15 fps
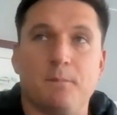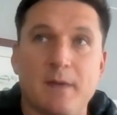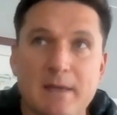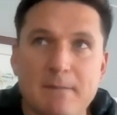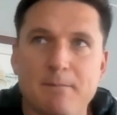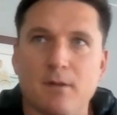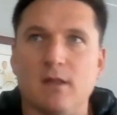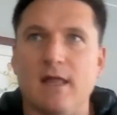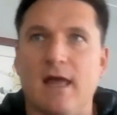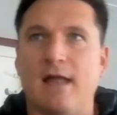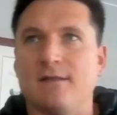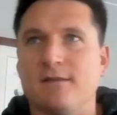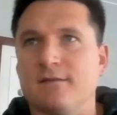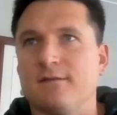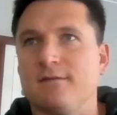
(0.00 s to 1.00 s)
people
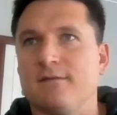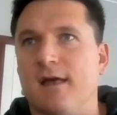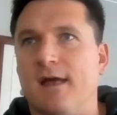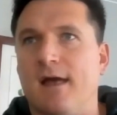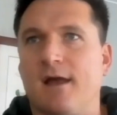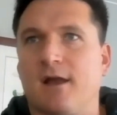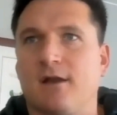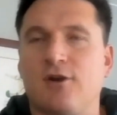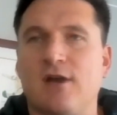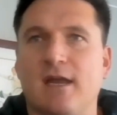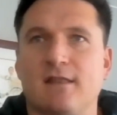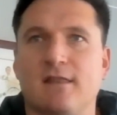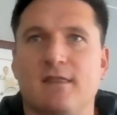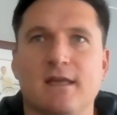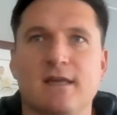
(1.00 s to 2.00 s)
and
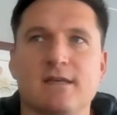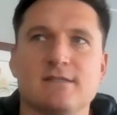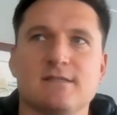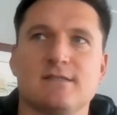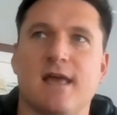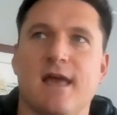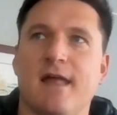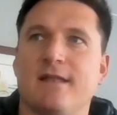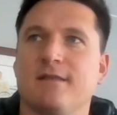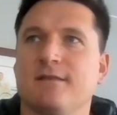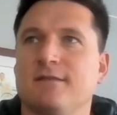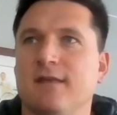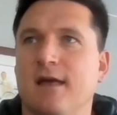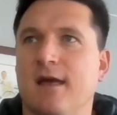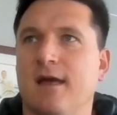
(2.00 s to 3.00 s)
cricket thinkers
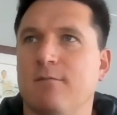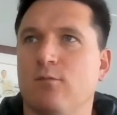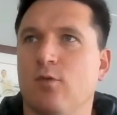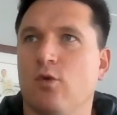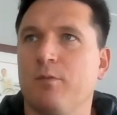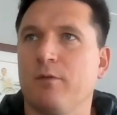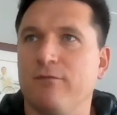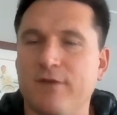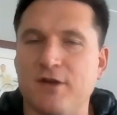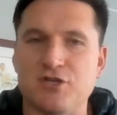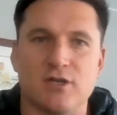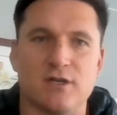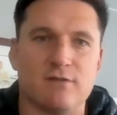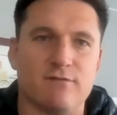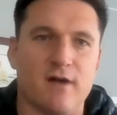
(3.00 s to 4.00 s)
and more
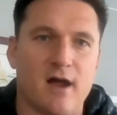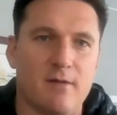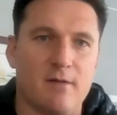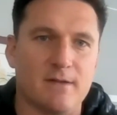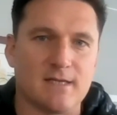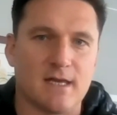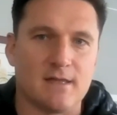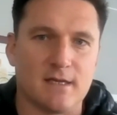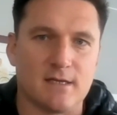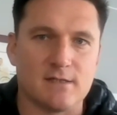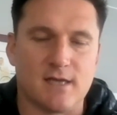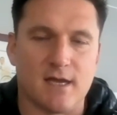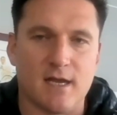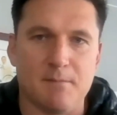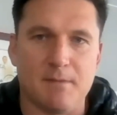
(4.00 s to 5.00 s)
professional environment, I think
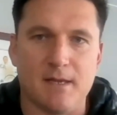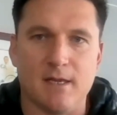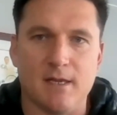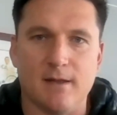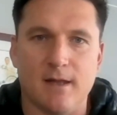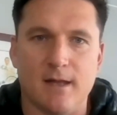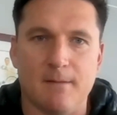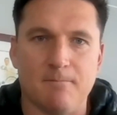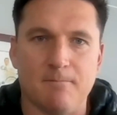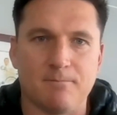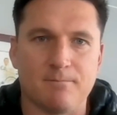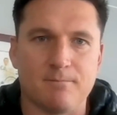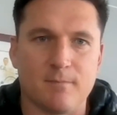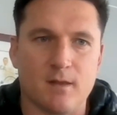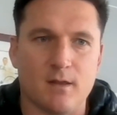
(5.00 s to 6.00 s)
is going to be
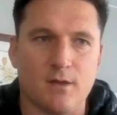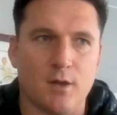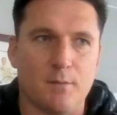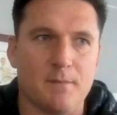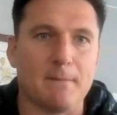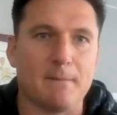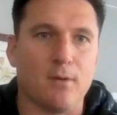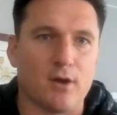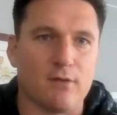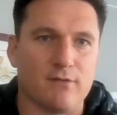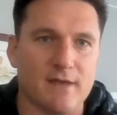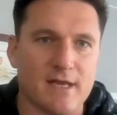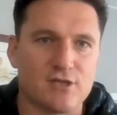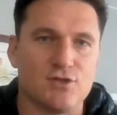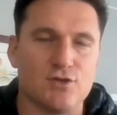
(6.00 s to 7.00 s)
a big part of
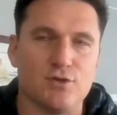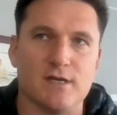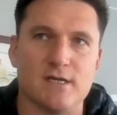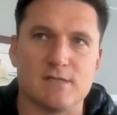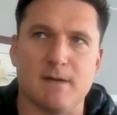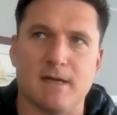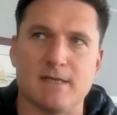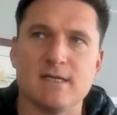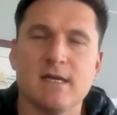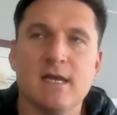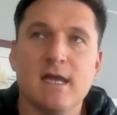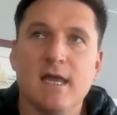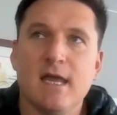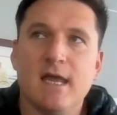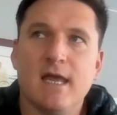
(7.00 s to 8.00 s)
the next 2 years. But
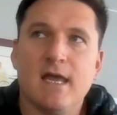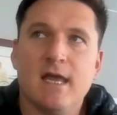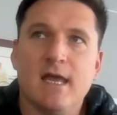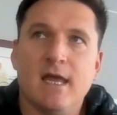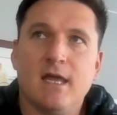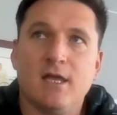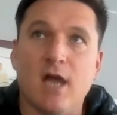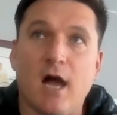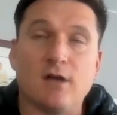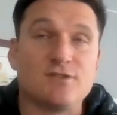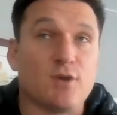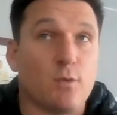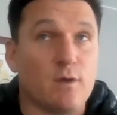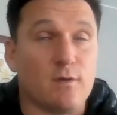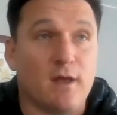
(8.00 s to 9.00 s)
yeah,
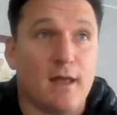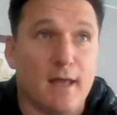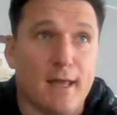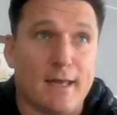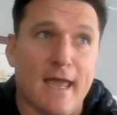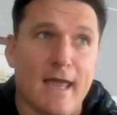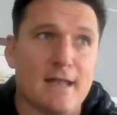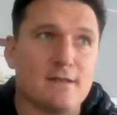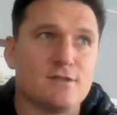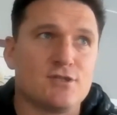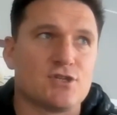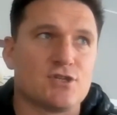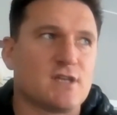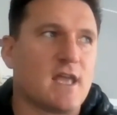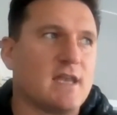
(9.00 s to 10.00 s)
so again,
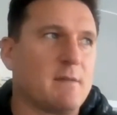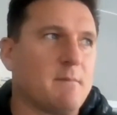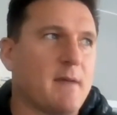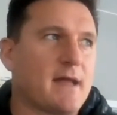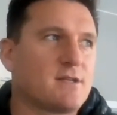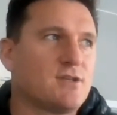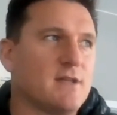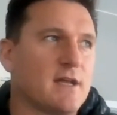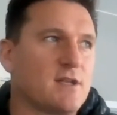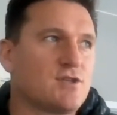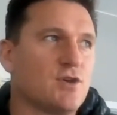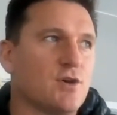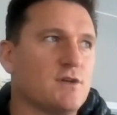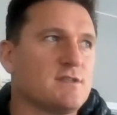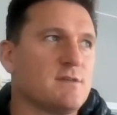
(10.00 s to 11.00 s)
just getting back to that
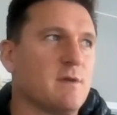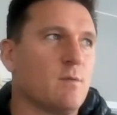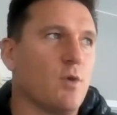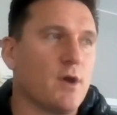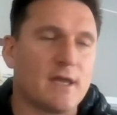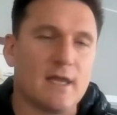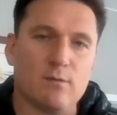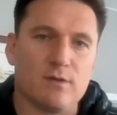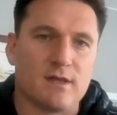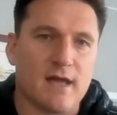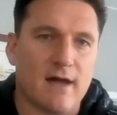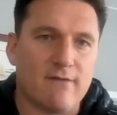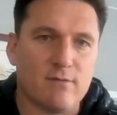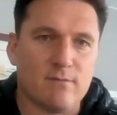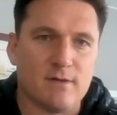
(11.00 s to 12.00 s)
tour, is that we're working with
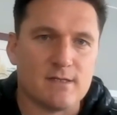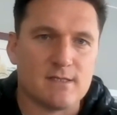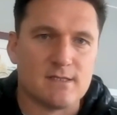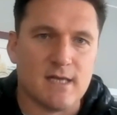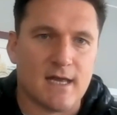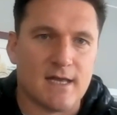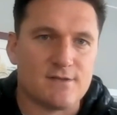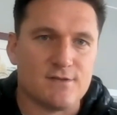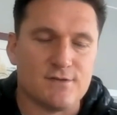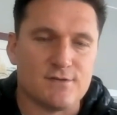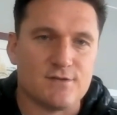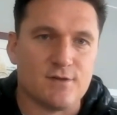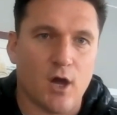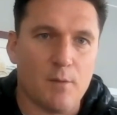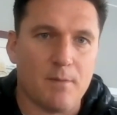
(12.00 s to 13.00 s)
government
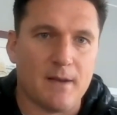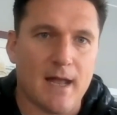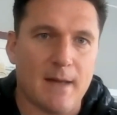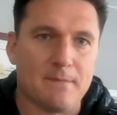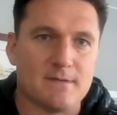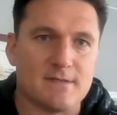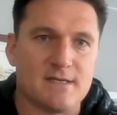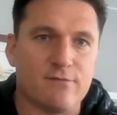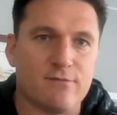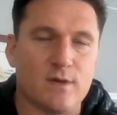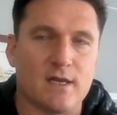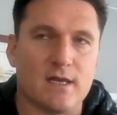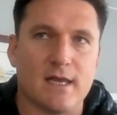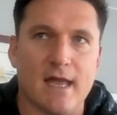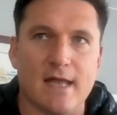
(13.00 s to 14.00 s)
to open up and see if we
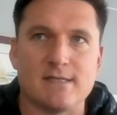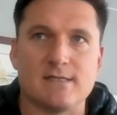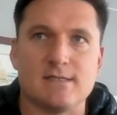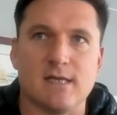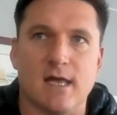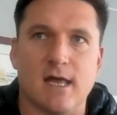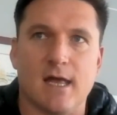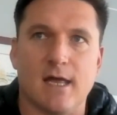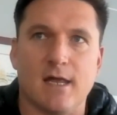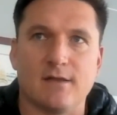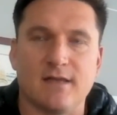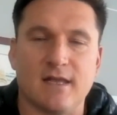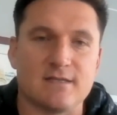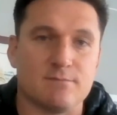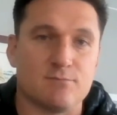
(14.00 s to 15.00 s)
can get
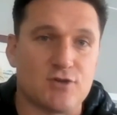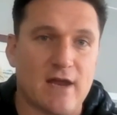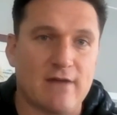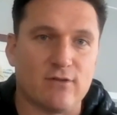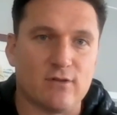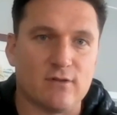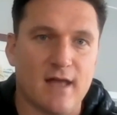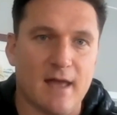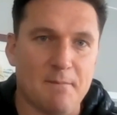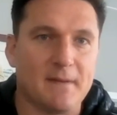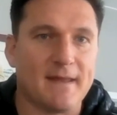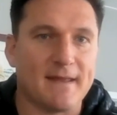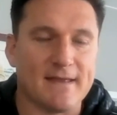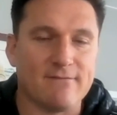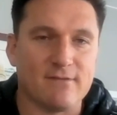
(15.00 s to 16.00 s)
some travel
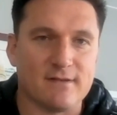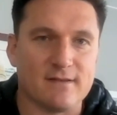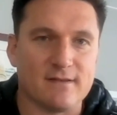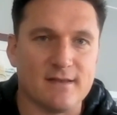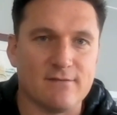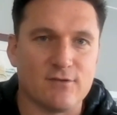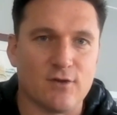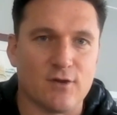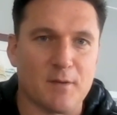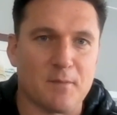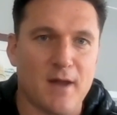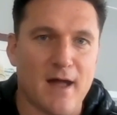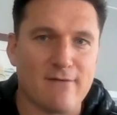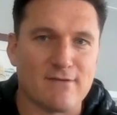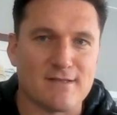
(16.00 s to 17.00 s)
happening, even on a
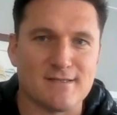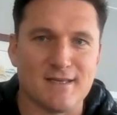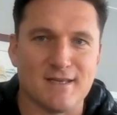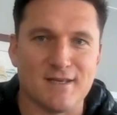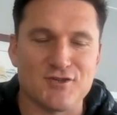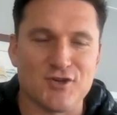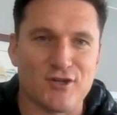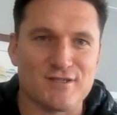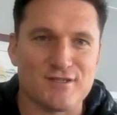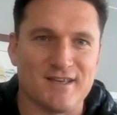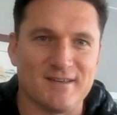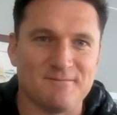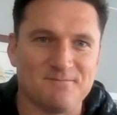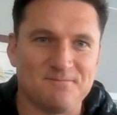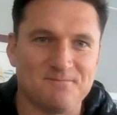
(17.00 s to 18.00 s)
private
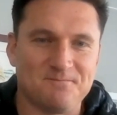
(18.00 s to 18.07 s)
charter.